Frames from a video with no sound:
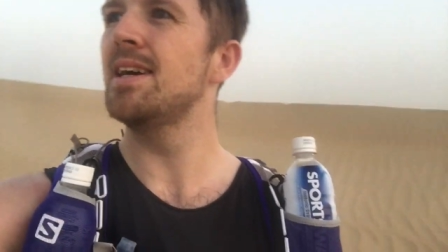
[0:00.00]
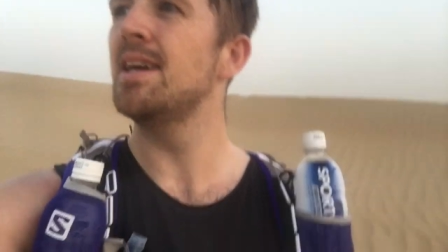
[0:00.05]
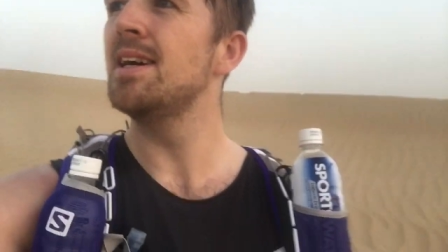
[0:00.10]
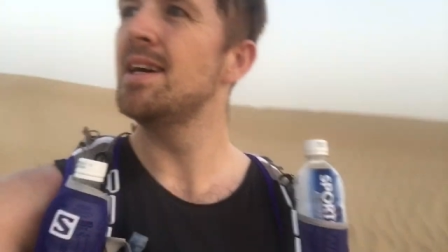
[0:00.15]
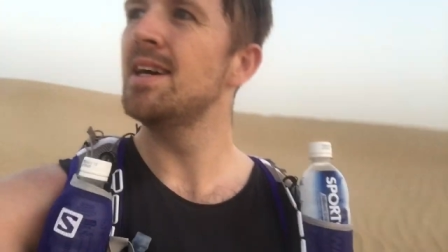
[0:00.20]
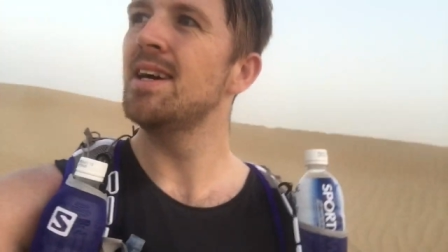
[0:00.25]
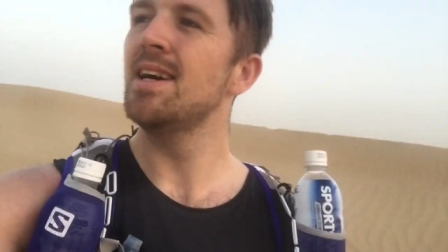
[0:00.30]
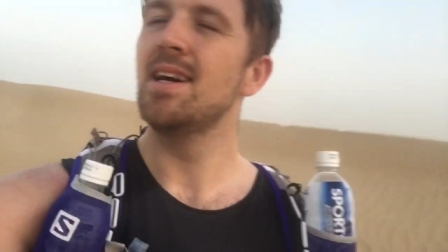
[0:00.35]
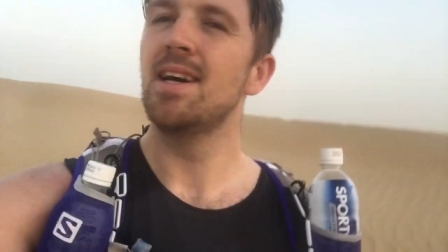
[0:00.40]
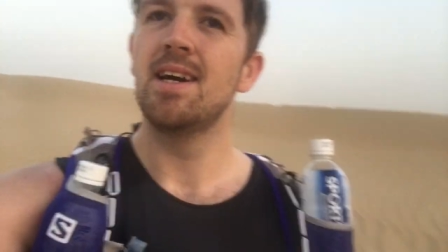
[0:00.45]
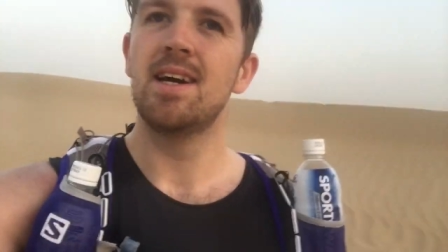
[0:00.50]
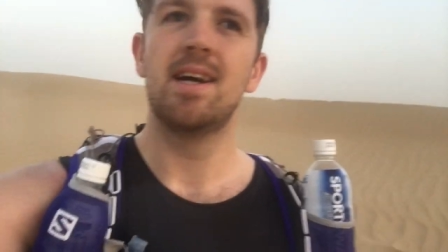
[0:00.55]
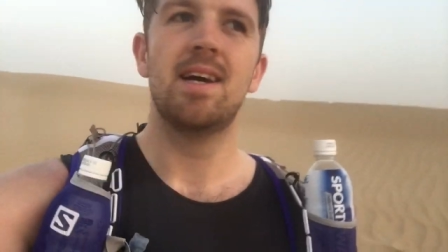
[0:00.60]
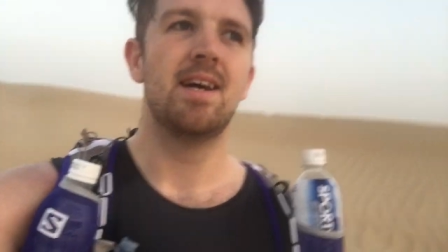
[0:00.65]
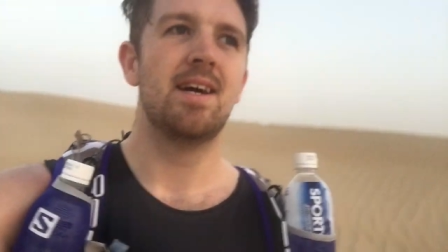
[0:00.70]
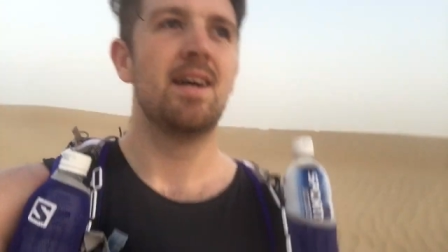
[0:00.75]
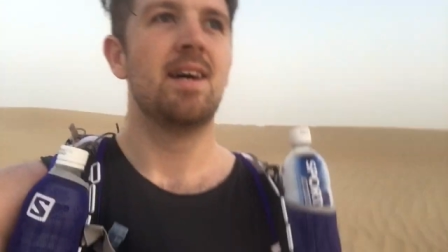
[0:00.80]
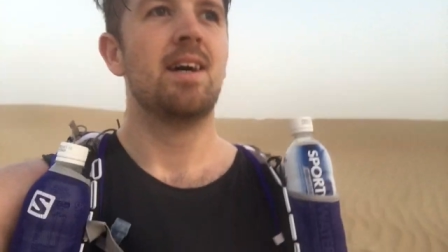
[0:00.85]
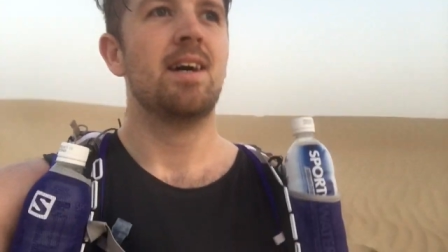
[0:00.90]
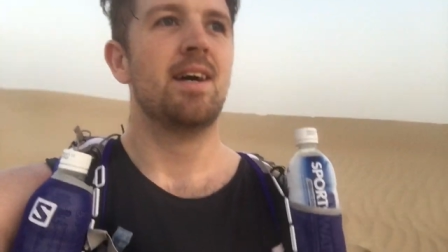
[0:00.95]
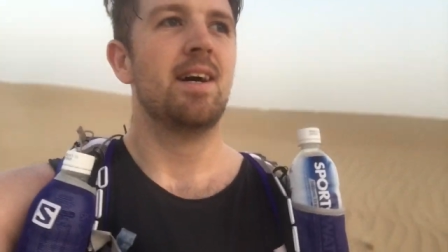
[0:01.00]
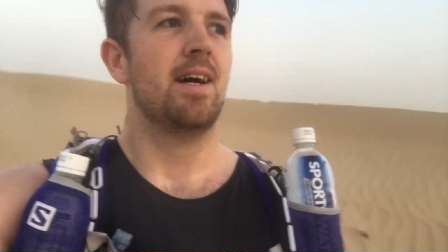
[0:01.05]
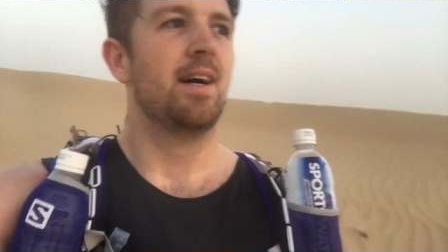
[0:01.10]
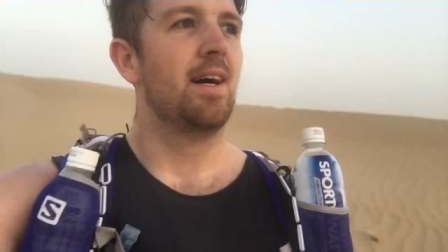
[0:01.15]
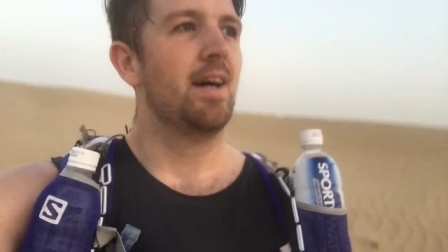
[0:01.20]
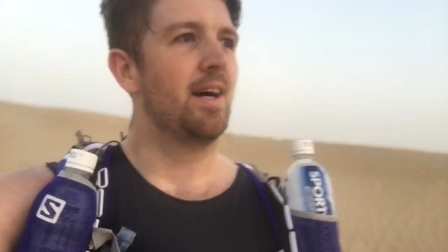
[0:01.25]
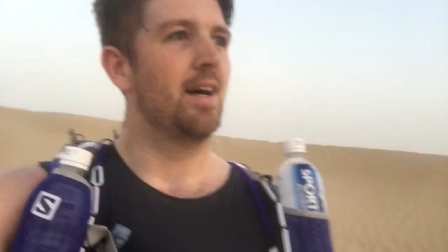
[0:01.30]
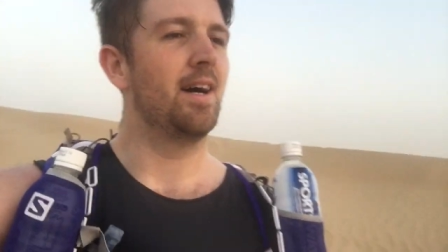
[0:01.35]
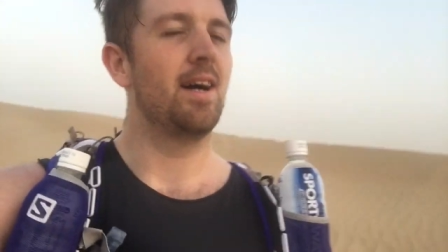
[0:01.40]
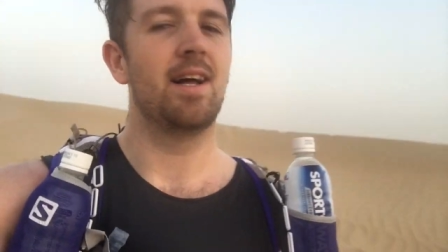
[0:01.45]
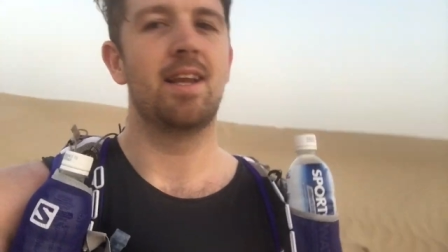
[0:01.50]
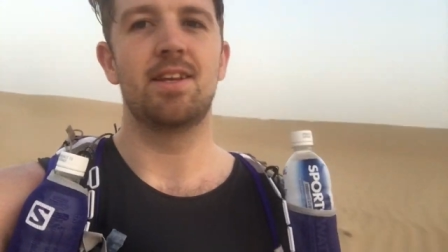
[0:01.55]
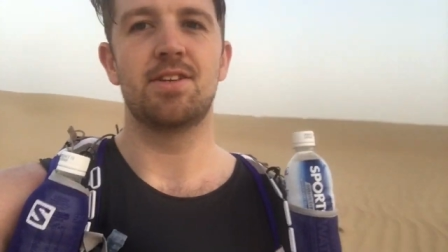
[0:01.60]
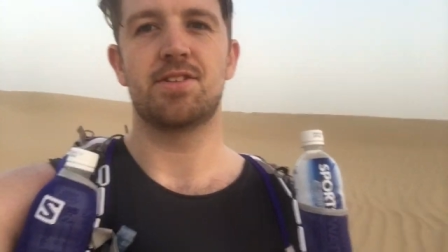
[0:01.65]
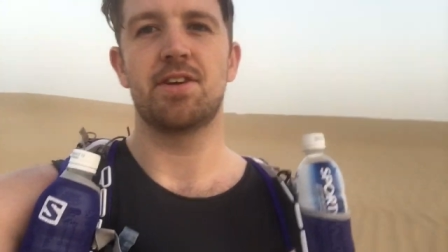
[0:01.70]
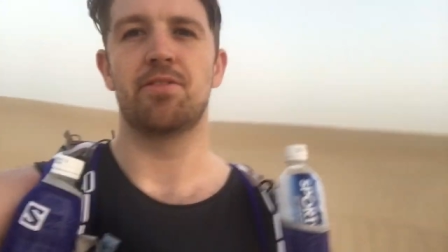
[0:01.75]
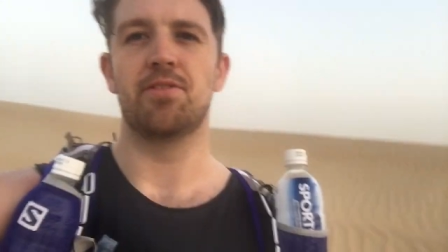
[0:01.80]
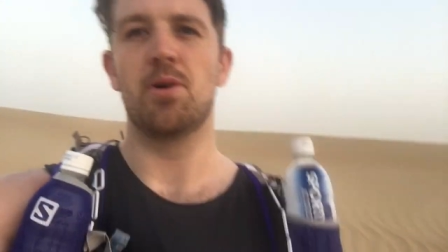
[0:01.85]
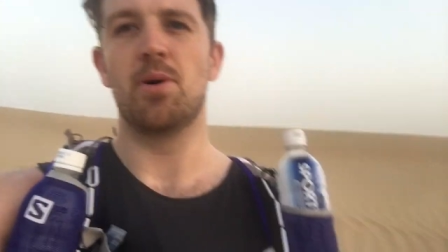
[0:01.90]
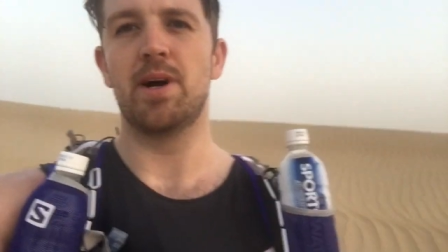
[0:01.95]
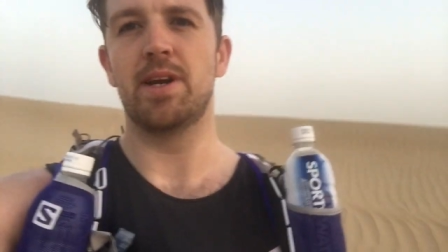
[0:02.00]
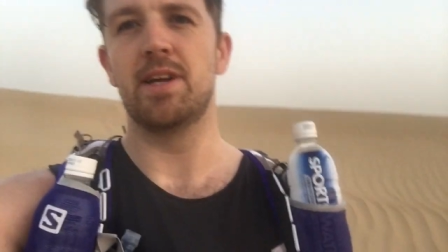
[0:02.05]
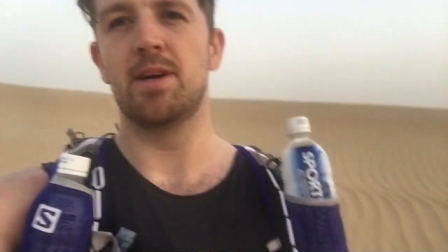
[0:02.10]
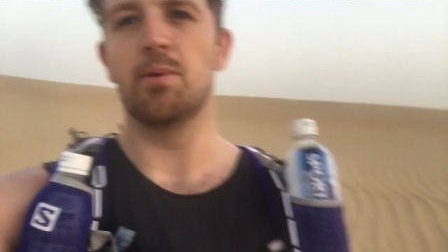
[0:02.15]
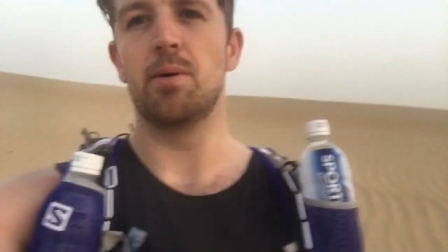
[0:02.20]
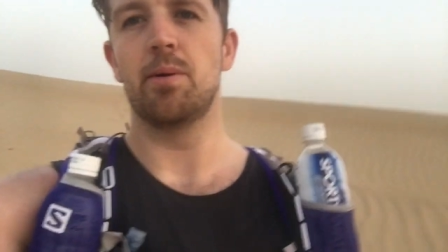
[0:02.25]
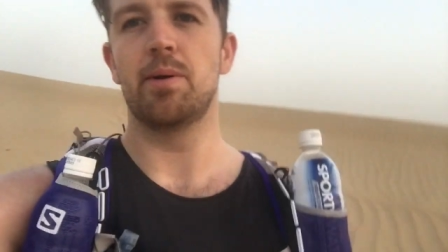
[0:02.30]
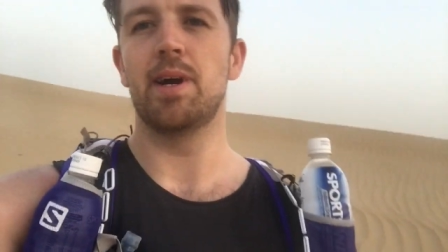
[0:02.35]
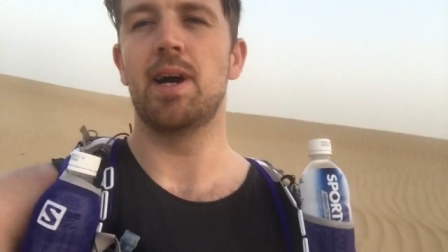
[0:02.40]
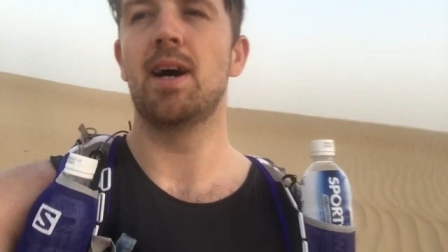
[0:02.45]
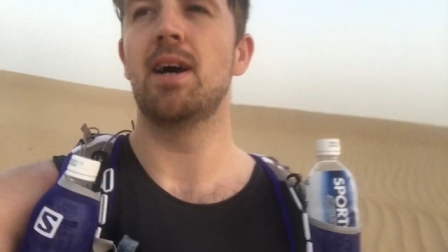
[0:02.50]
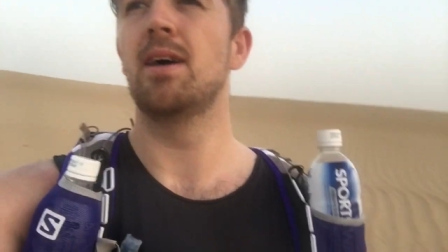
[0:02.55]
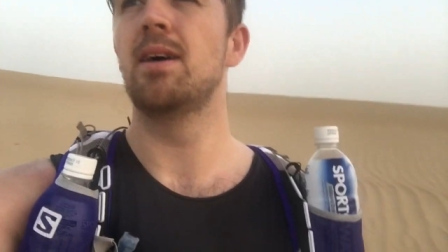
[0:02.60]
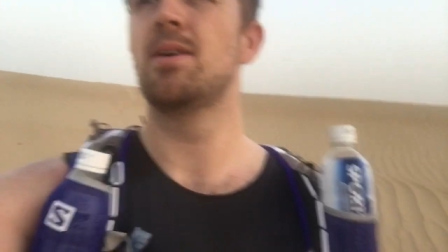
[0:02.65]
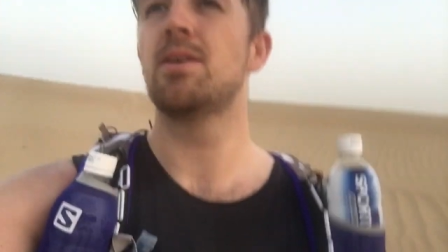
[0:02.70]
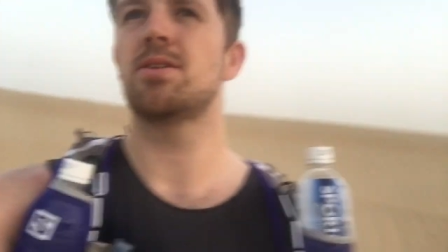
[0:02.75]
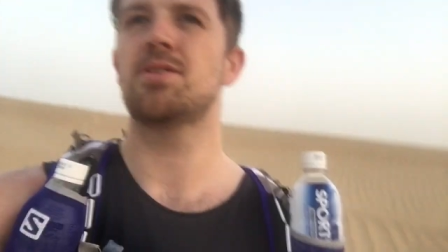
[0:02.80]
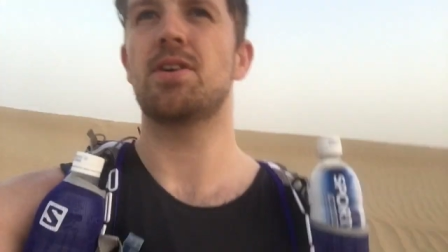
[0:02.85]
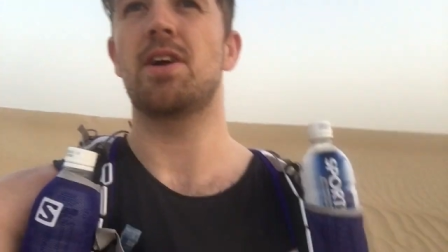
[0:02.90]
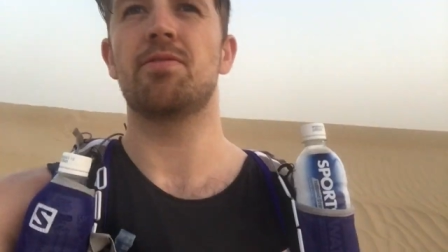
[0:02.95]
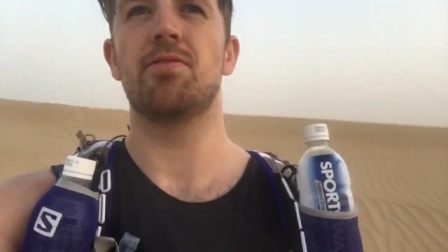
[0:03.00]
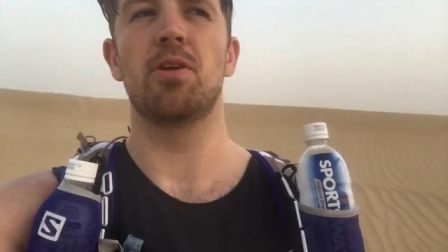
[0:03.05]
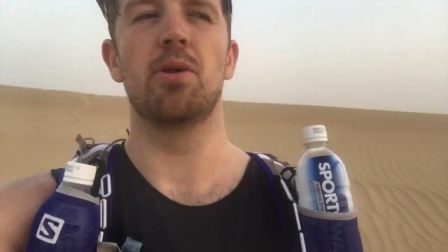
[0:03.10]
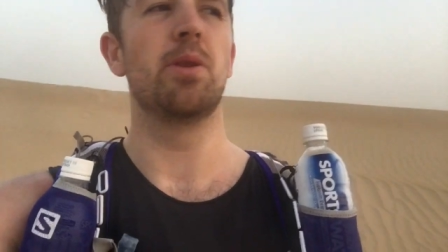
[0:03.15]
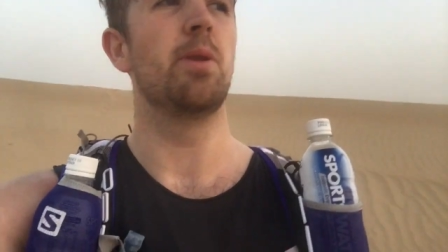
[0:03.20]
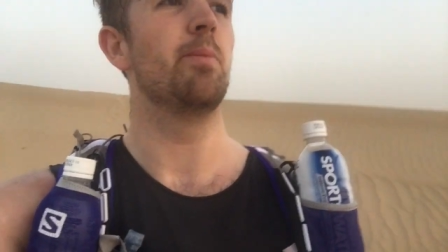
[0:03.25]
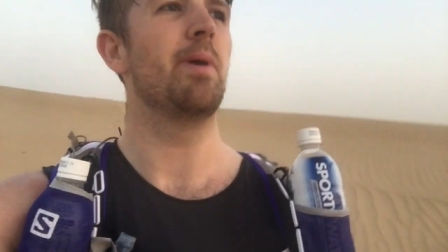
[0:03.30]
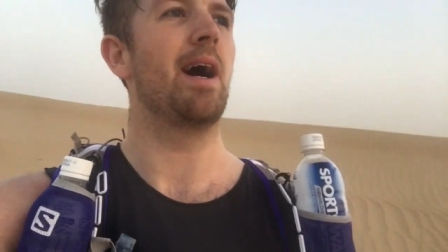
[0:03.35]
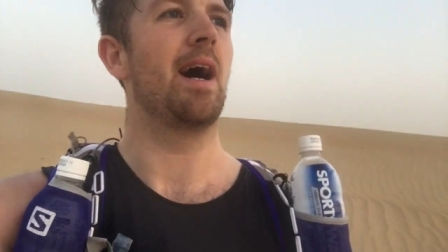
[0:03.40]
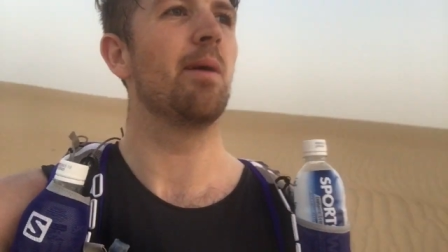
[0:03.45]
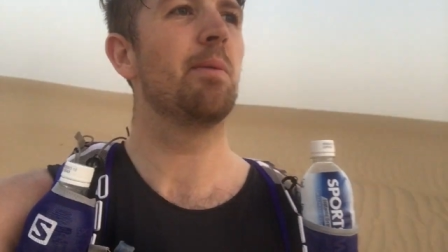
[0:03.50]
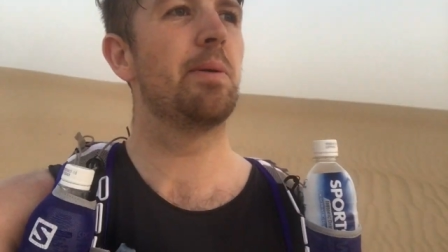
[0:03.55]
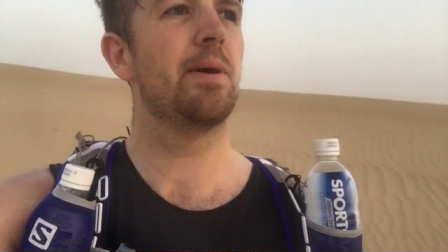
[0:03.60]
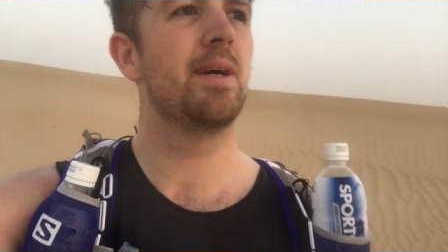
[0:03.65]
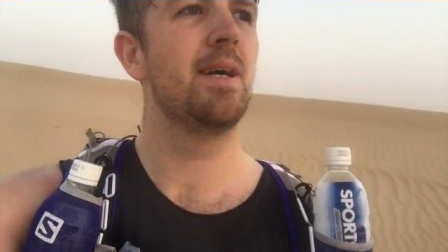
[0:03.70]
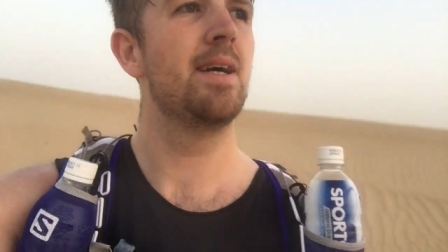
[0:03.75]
I literally have no idea where we are. I tried following the map.